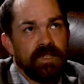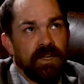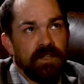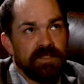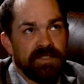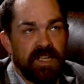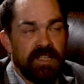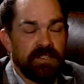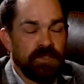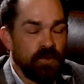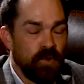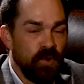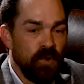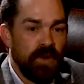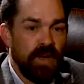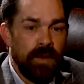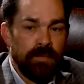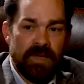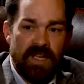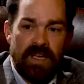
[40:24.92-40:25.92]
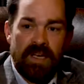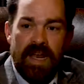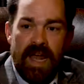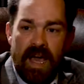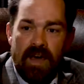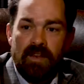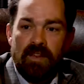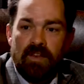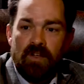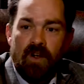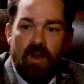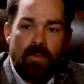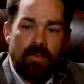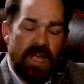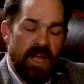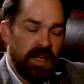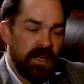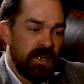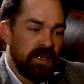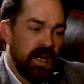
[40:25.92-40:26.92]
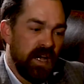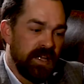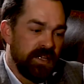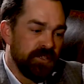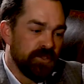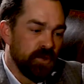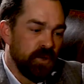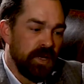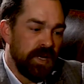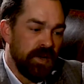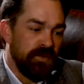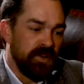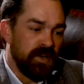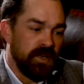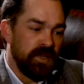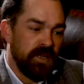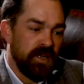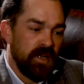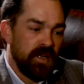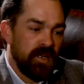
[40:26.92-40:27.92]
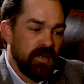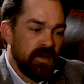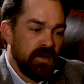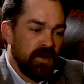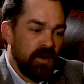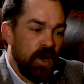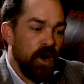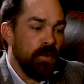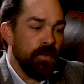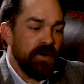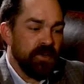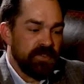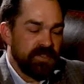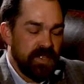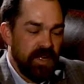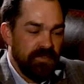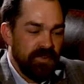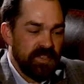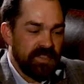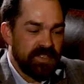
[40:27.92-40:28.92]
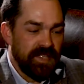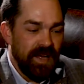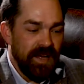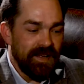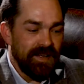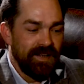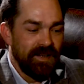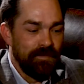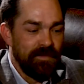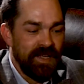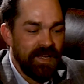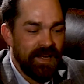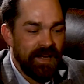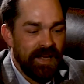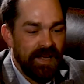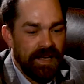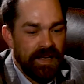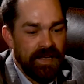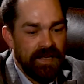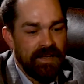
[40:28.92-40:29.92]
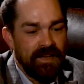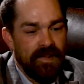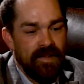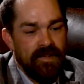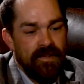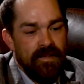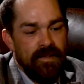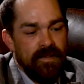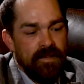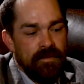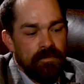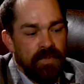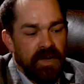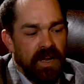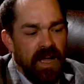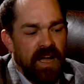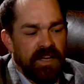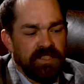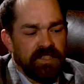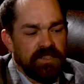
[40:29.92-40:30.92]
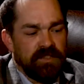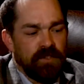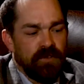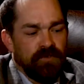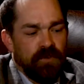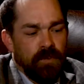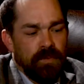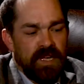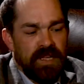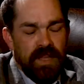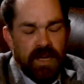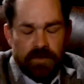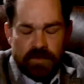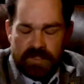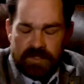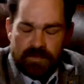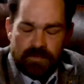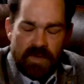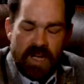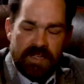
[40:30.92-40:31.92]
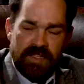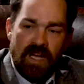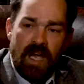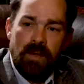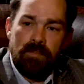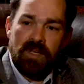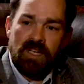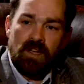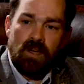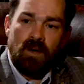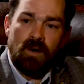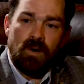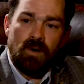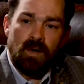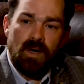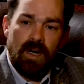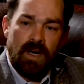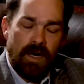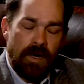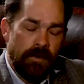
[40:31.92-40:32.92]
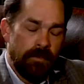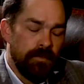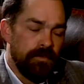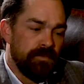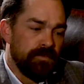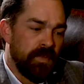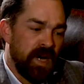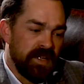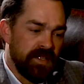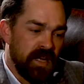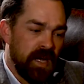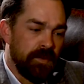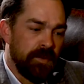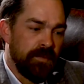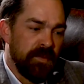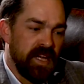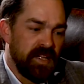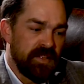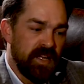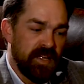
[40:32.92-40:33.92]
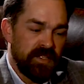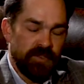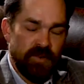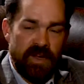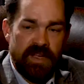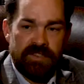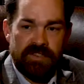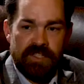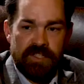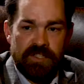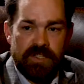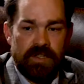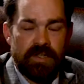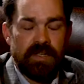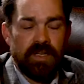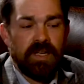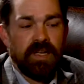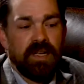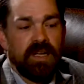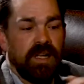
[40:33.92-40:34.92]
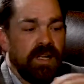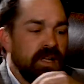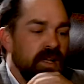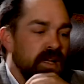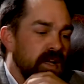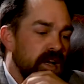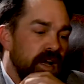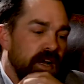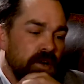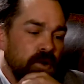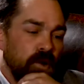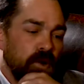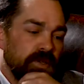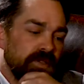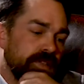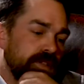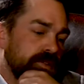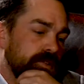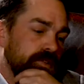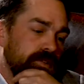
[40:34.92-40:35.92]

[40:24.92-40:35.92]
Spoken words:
say, screw it, I'm getting out of the Army. I enjoyed almost every second of being in it. But I just knew for me that was my time to go, my time to make that transition. And of course,